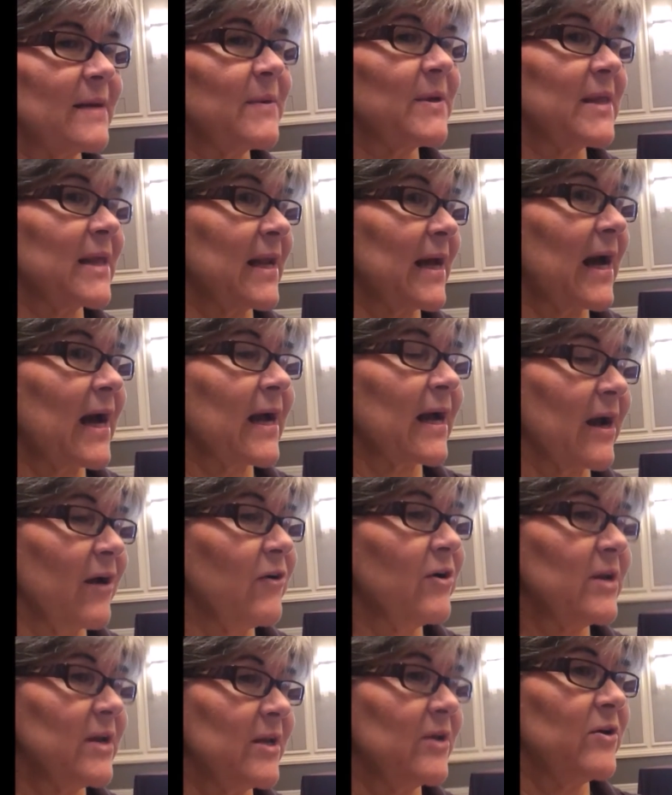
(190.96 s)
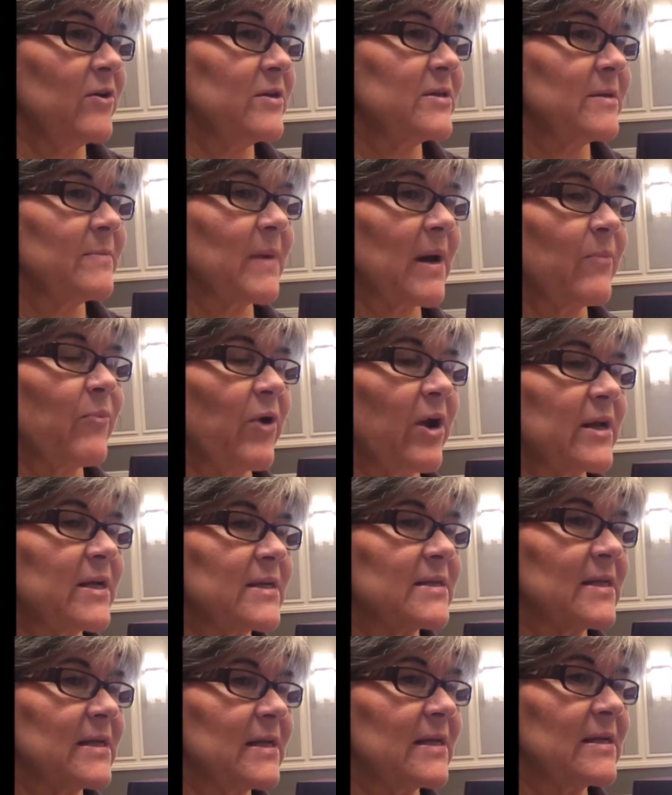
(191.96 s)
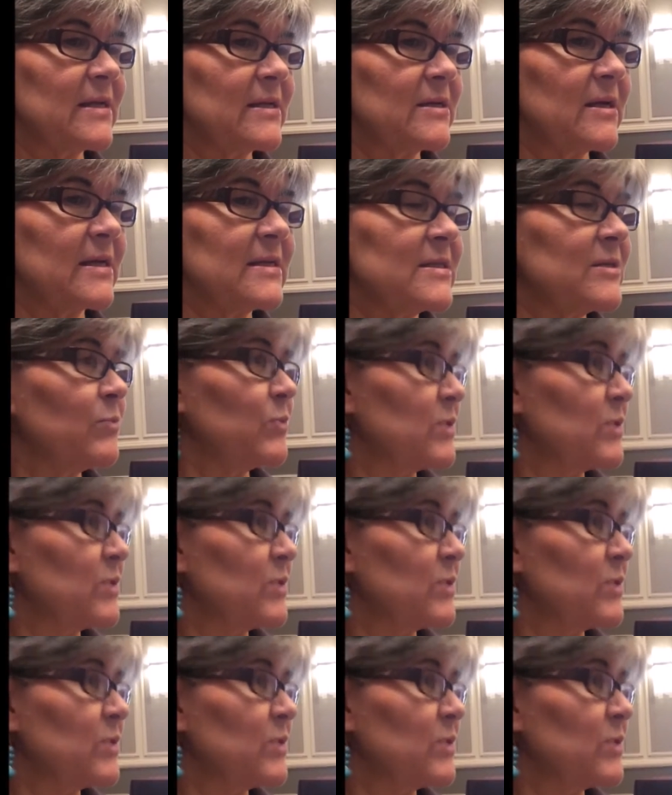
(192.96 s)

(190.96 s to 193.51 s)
And it's something that I currently use in my practice, and